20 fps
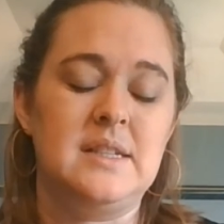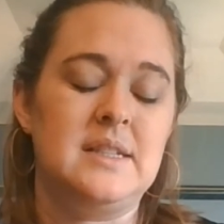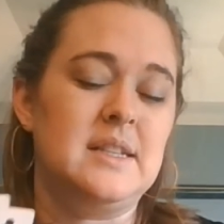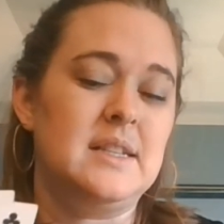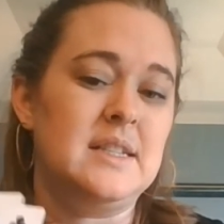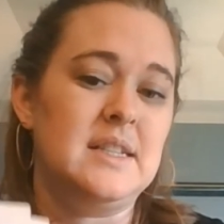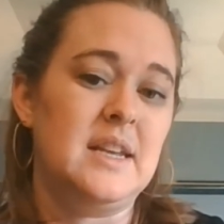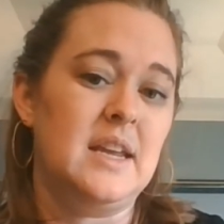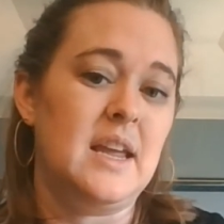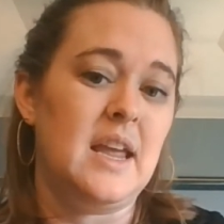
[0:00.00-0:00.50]

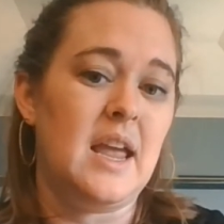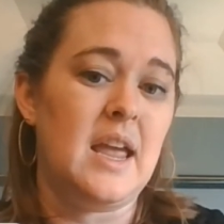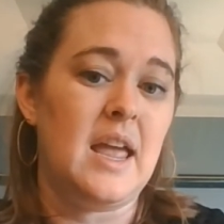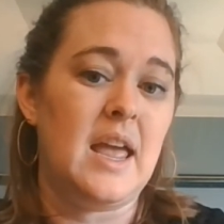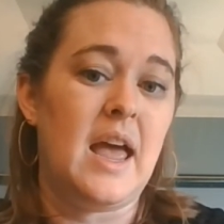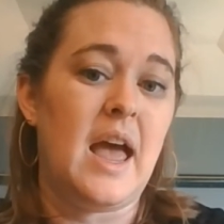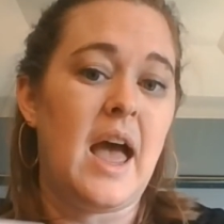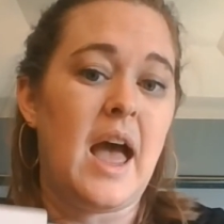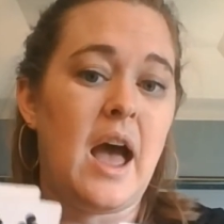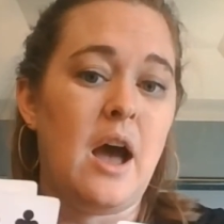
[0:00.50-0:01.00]
and see
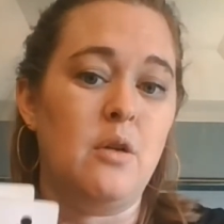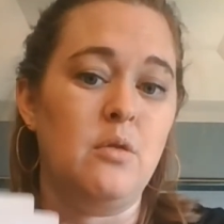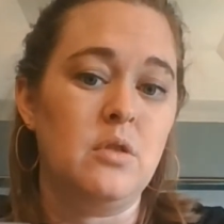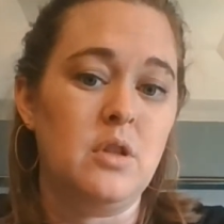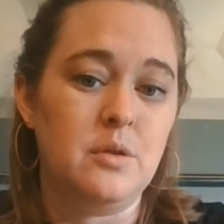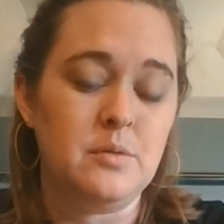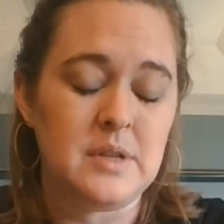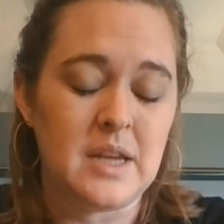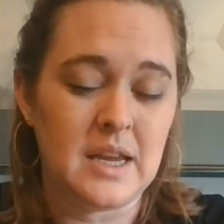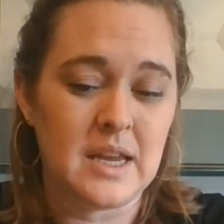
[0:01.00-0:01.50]
how
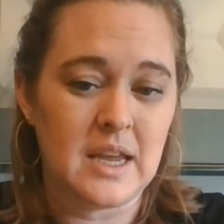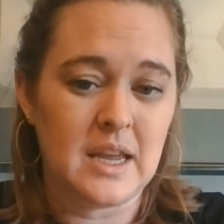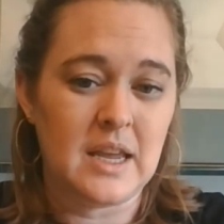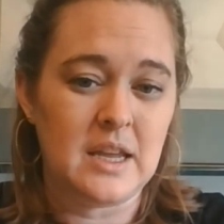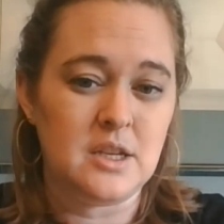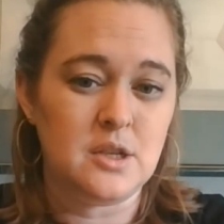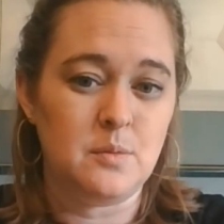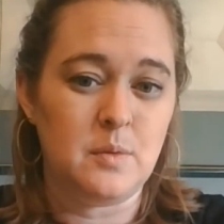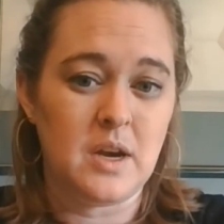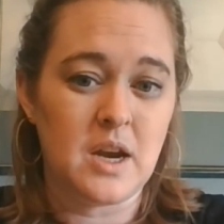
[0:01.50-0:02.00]
close I can
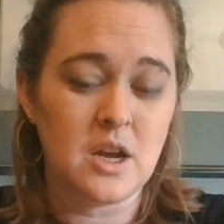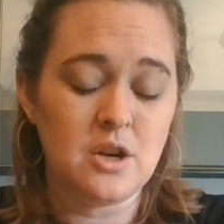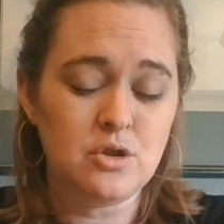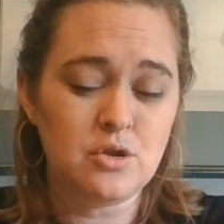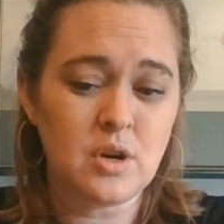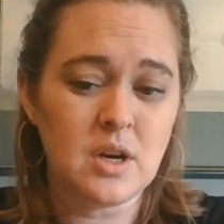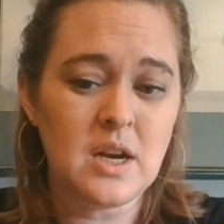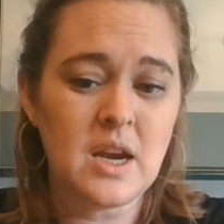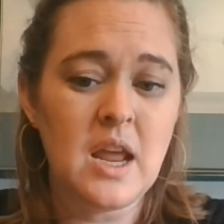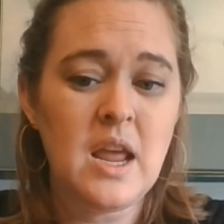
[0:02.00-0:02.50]
get to
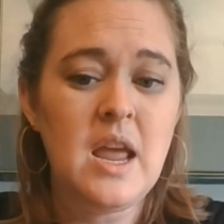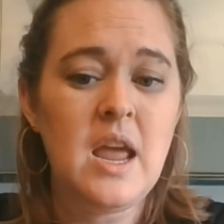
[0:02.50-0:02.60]
100.